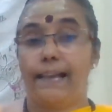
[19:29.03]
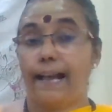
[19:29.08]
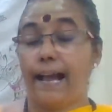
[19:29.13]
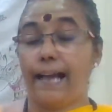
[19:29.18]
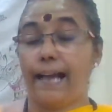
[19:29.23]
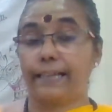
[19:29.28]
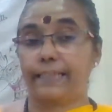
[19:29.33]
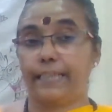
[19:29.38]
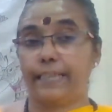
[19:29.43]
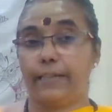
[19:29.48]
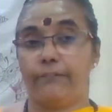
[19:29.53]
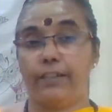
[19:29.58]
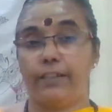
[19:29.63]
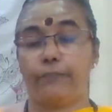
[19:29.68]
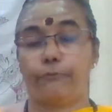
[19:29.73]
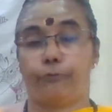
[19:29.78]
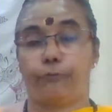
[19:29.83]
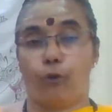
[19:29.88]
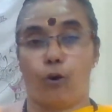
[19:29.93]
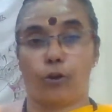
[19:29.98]
and
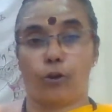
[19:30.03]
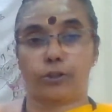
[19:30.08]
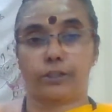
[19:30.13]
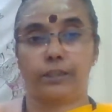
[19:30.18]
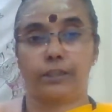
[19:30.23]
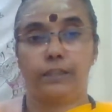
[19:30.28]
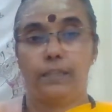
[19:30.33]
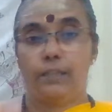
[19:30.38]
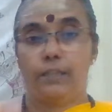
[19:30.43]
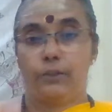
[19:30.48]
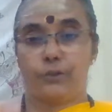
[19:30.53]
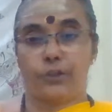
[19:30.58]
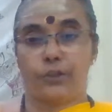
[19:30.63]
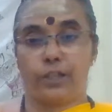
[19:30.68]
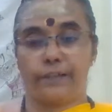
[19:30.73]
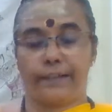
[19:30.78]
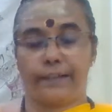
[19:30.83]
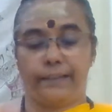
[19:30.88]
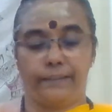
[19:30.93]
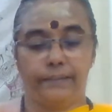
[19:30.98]
giving forth
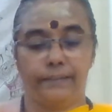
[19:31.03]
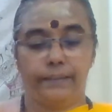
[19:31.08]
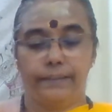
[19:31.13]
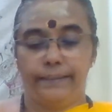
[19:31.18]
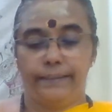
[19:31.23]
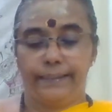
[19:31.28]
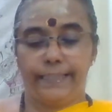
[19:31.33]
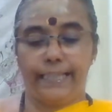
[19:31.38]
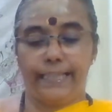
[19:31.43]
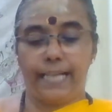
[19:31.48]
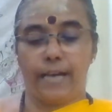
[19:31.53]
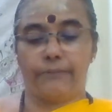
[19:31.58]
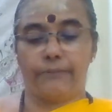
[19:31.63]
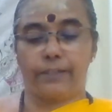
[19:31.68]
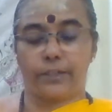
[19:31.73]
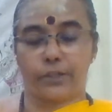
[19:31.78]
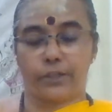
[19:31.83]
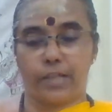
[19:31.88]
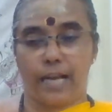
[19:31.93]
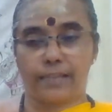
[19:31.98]
children. In
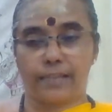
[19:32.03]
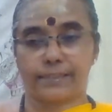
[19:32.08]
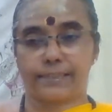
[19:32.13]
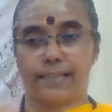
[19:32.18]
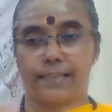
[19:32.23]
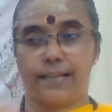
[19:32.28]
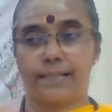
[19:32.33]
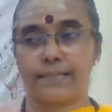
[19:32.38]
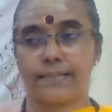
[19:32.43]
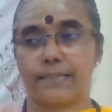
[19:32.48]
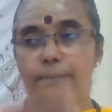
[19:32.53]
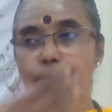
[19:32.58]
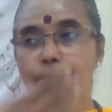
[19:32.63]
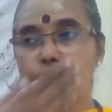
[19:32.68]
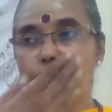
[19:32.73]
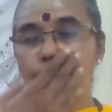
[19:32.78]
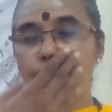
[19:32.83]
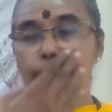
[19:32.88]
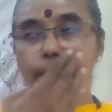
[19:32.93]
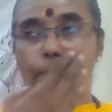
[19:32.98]
our Shastras,
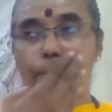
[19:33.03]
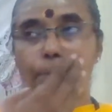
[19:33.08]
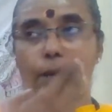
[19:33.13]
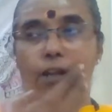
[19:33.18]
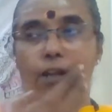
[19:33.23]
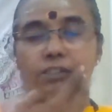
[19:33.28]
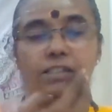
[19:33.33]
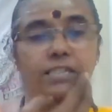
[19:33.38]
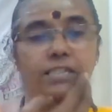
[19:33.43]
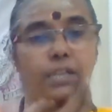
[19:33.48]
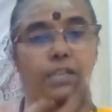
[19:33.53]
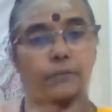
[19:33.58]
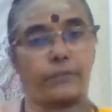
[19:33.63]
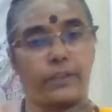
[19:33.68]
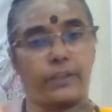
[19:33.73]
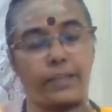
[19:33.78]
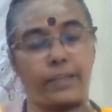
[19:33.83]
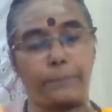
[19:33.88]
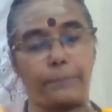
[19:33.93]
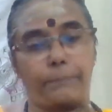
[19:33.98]
the process of
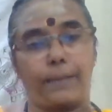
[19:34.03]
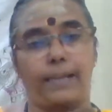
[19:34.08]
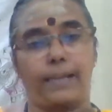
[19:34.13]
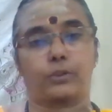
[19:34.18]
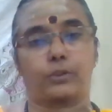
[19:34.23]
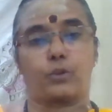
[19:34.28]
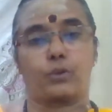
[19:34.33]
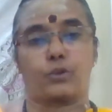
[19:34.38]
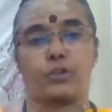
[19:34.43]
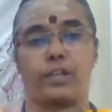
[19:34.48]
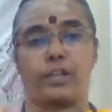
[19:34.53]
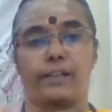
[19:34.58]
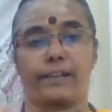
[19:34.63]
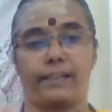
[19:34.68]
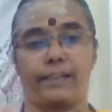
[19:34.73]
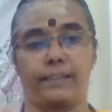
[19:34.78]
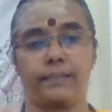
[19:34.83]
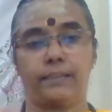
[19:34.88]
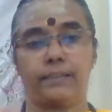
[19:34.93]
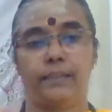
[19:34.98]
giving birth to
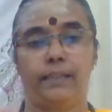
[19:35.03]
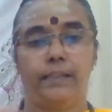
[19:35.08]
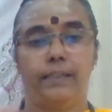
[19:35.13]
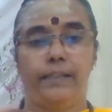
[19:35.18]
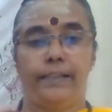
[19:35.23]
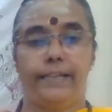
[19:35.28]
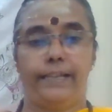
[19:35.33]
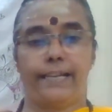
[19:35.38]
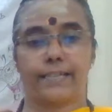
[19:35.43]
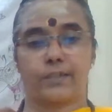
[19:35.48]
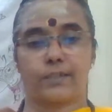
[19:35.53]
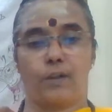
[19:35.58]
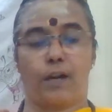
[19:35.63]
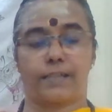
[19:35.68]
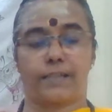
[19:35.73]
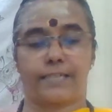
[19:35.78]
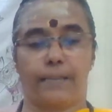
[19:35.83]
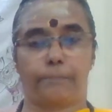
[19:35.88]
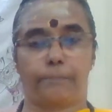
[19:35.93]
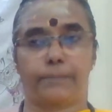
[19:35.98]
children is
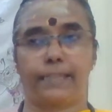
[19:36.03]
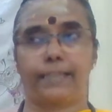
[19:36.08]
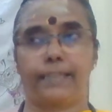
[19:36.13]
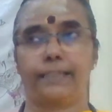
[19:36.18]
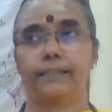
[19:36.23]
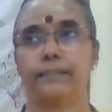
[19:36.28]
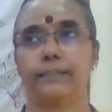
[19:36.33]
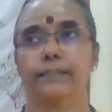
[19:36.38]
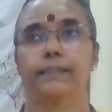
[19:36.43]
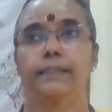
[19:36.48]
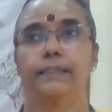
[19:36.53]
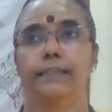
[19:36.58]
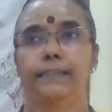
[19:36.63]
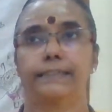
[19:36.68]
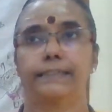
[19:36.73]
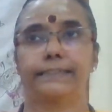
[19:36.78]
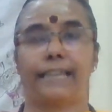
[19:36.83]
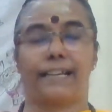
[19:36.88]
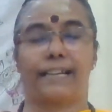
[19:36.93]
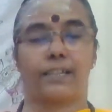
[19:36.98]
not something
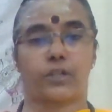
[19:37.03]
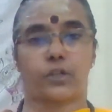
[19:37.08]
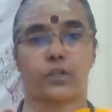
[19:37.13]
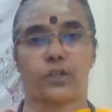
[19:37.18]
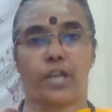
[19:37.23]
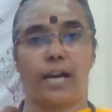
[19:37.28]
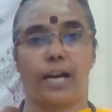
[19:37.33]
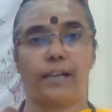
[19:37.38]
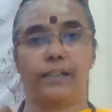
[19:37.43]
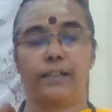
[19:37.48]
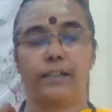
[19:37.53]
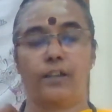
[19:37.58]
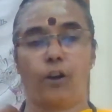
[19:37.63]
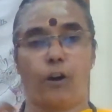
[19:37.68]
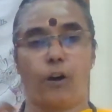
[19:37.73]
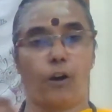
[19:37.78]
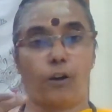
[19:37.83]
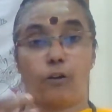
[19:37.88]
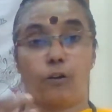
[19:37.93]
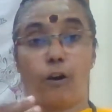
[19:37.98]
that is shunned
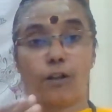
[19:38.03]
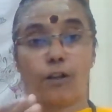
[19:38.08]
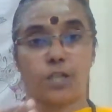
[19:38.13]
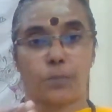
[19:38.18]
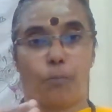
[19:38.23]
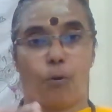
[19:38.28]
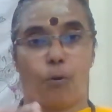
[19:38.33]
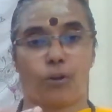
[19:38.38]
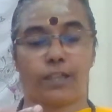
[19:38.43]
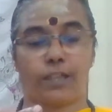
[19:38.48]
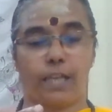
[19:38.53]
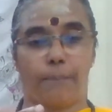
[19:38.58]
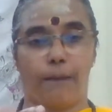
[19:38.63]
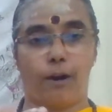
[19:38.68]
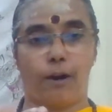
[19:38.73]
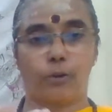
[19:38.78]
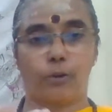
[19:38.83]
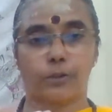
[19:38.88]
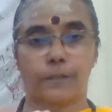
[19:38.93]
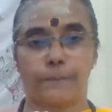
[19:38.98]
or not spoken
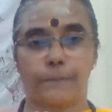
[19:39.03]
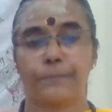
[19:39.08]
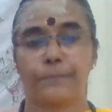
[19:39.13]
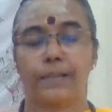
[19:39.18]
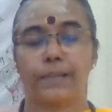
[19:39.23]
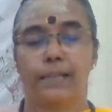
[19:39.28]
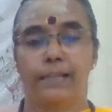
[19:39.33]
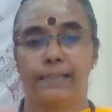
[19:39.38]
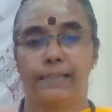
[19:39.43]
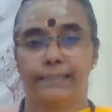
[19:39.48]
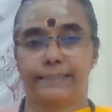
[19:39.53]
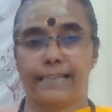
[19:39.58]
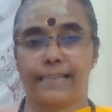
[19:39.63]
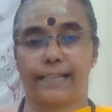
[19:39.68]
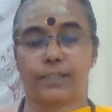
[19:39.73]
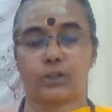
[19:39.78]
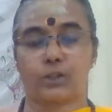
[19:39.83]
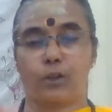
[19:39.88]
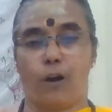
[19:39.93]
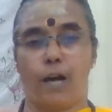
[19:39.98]
about. That
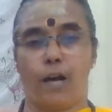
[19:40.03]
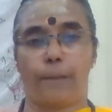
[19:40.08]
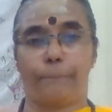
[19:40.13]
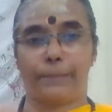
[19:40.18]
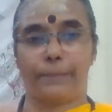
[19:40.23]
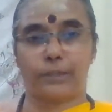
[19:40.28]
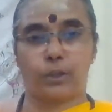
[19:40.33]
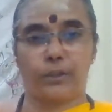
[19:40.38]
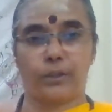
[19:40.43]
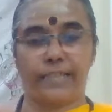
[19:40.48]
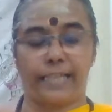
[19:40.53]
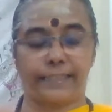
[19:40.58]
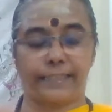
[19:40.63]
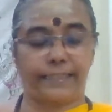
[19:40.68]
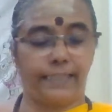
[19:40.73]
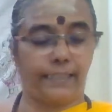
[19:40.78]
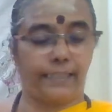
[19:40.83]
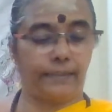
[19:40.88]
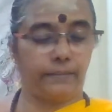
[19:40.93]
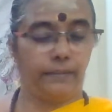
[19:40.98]
is called Pitru
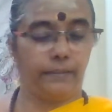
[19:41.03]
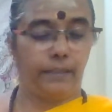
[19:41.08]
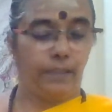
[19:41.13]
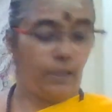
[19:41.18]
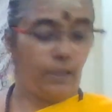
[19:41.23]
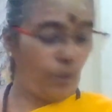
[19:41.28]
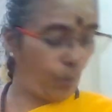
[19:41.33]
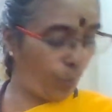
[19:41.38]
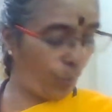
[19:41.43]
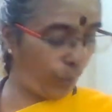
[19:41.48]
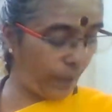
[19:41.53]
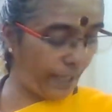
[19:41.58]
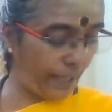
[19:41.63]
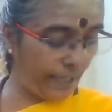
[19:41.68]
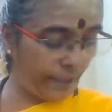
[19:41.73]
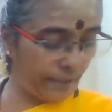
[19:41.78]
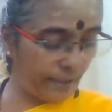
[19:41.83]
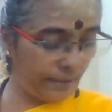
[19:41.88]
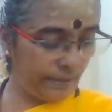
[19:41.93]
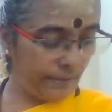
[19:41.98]
Yajna,
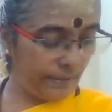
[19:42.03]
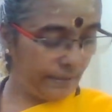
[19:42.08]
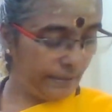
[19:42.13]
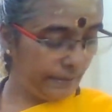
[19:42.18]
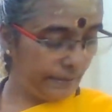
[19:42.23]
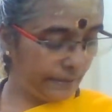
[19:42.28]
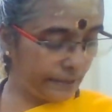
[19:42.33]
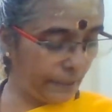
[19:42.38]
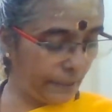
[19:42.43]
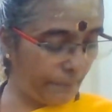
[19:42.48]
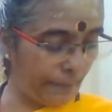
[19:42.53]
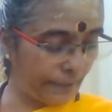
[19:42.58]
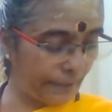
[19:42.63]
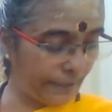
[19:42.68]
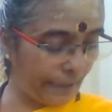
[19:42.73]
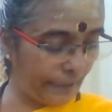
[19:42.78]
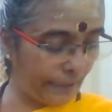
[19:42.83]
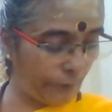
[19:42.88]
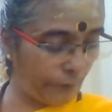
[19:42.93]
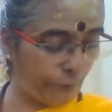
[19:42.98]
where the
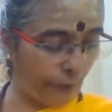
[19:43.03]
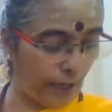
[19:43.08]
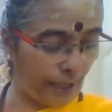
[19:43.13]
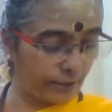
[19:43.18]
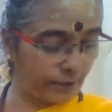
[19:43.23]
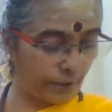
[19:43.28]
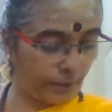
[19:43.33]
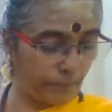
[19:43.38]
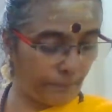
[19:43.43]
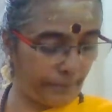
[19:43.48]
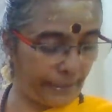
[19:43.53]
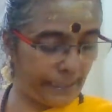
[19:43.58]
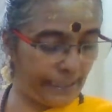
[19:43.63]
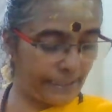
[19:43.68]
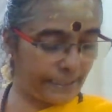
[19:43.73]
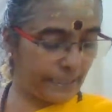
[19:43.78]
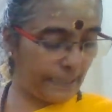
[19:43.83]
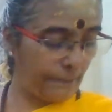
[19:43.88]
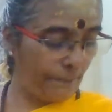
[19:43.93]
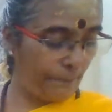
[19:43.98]
mother and the father
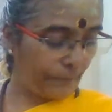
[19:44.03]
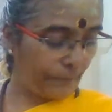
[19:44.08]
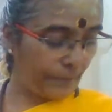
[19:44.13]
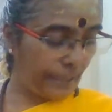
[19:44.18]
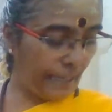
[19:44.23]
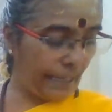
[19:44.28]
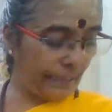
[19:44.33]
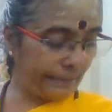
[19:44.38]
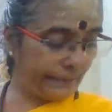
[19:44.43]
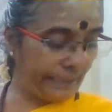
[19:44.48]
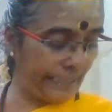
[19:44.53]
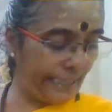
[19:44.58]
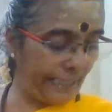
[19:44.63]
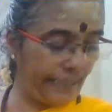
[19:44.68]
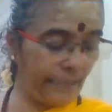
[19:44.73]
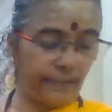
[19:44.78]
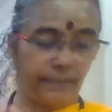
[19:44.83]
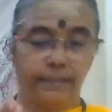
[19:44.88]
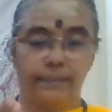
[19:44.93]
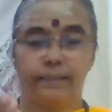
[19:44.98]
meet and
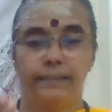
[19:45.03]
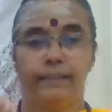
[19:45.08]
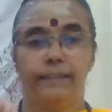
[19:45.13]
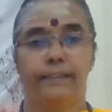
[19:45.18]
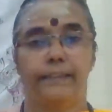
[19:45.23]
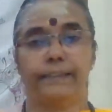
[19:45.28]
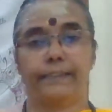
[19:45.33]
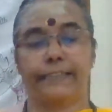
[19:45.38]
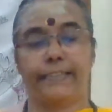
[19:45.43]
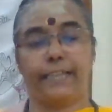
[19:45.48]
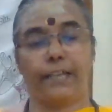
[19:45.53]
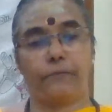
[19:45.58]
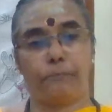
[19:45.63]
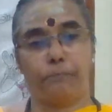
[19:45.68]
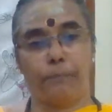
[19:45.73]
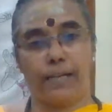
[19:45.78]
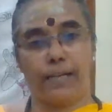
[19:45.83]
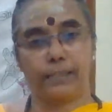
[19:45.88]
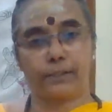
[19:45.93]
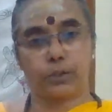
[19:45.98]
they give
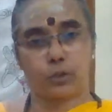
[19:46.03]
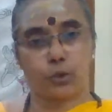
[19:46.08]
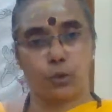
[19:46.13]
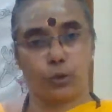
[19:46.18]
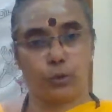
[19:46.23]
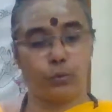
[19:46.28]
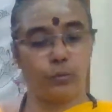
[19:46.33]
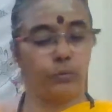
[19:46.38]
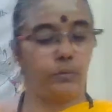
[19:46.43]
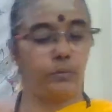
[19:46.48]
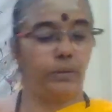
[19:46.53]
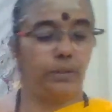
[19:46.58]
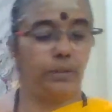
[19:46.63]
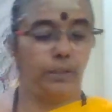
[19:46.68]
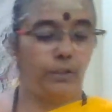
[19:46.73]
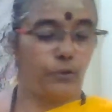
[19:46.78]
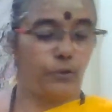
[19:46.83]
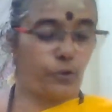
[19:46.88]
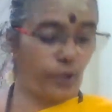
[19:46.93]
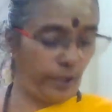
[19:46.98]
birth to
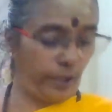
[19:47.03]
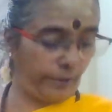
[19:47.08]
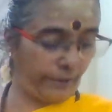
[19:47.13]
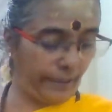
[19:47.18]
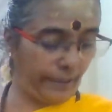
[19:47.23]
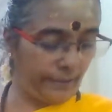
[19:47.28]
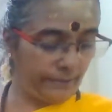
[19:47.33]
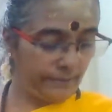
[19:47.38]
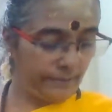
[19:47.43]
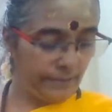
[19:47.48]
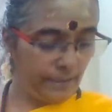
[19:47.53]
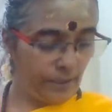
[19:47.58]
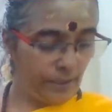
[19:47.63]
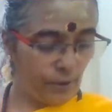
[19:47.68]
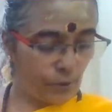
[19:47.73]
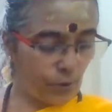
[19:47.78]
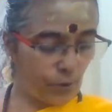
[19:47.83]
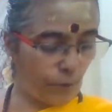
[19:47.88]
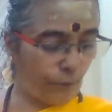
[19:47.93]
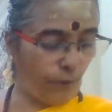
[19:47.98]
children.
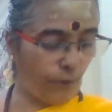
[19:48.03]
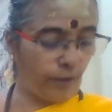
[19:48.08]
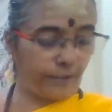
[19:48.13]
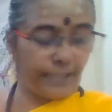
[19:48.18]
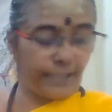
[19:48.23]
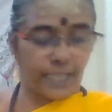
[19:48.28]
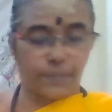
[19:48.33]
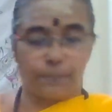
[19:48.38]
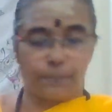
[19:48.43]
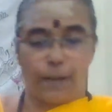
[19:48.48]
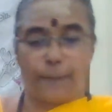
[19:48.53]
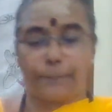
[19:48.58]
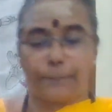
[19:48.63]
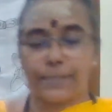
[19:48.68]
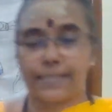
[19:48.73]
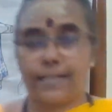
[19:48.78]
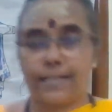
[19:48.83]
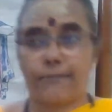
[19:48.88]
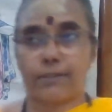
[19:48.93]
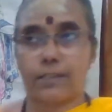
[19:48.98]
So for this purpose,
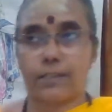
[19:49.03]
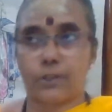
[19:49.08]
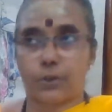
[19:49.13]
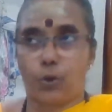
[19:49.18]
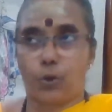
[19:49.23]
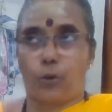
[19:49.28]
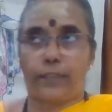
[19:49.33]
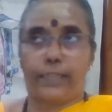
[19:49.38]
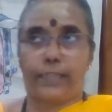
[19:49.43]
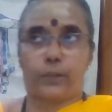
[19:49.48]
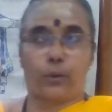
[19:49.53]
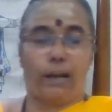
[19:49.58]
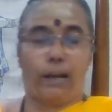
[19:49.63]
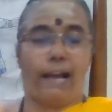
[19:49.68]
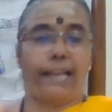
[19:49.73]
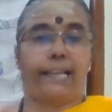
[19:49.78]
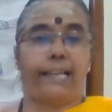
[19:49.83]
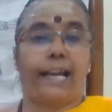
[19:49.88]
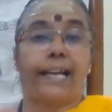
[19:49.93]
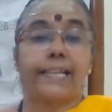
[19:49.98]
there is a story to
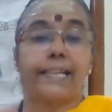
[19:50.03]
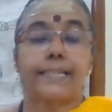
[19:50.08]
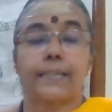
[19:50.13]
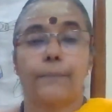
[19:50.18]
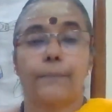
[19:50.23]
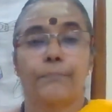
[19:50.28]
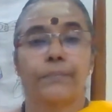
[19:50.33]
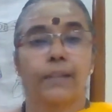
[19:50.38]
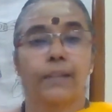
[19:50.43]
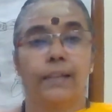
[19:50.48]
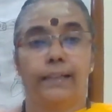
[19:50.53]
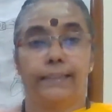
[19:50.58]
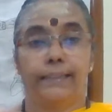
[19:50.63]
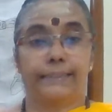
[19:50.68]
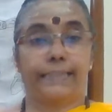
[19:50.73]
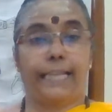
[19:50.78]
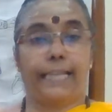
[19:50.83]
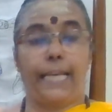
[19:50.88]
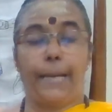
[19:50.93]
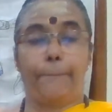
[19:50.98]
highlight
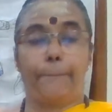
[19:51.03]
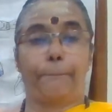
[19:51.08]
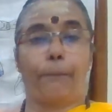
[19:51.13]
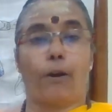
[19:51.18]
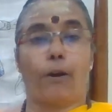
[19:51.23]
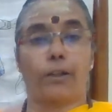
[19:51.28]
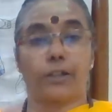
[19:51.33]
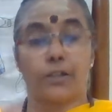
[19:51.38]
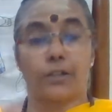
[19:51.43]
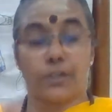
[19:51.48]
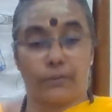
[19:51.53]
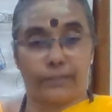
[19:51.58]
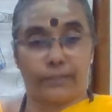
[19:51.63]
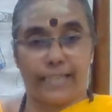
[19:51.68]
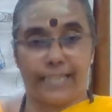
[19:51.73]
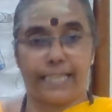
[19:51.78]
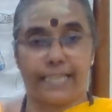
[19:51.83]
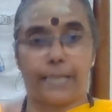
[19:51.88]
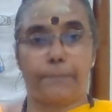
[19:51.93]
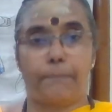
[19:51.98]
the importance of
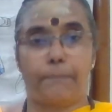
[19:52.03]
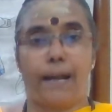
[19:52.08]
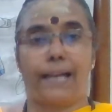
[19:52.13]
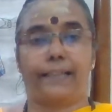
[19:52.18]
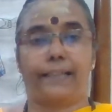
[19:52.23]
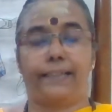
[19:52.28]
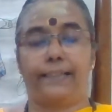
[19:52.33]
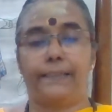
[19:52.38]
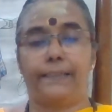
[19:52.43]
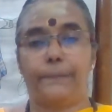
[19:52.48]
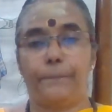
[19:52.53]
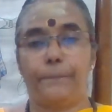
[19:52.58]
getting married